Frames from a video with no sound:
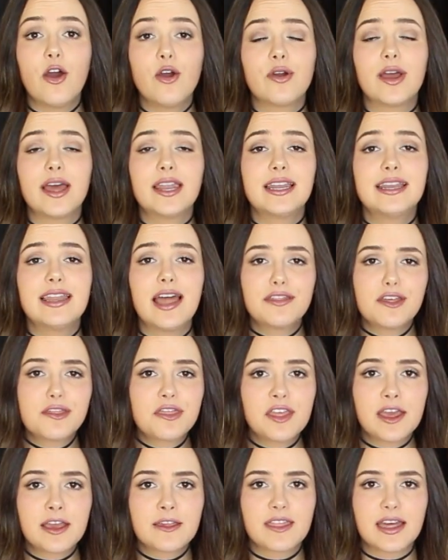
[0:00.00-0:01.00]
Oh, and another
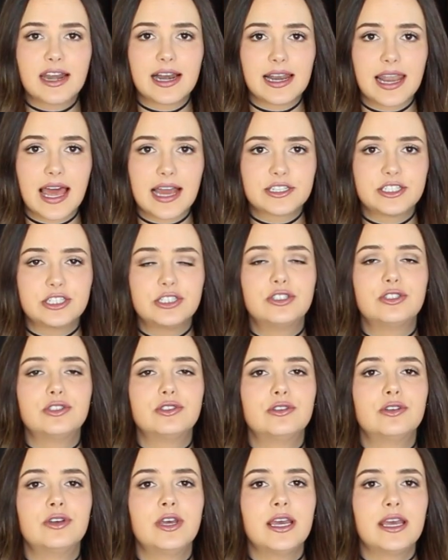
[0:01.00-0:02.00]
thing that I like to
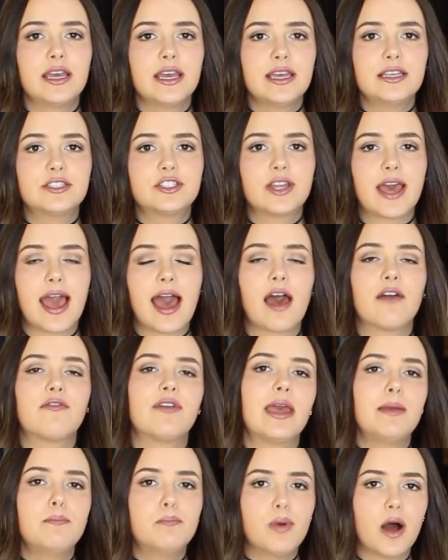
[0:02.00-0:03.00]
do is to
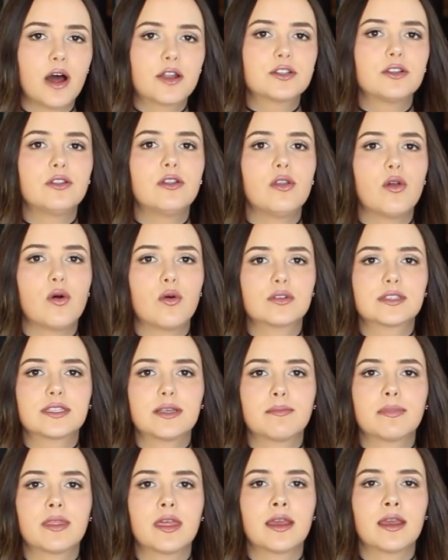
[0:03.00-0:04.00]
have a bottle or
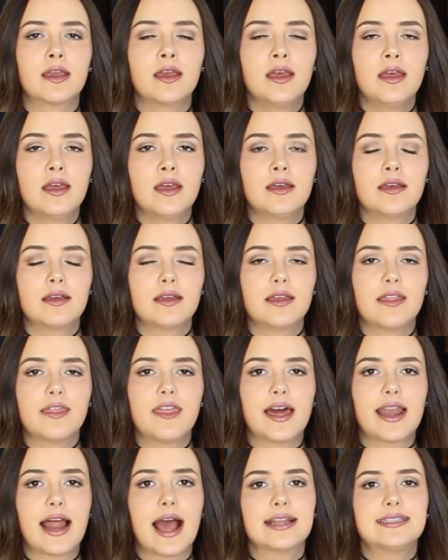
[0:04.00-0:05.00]
something
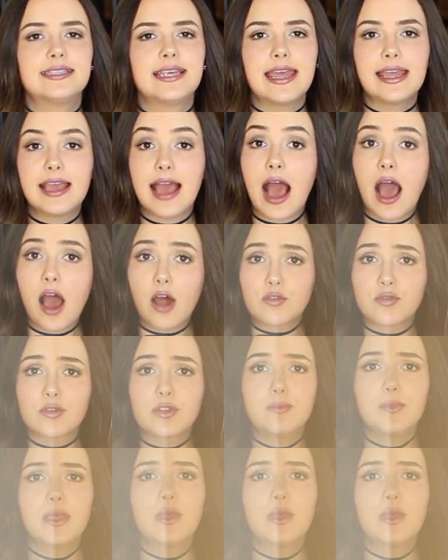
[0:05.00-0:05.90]
that I take out with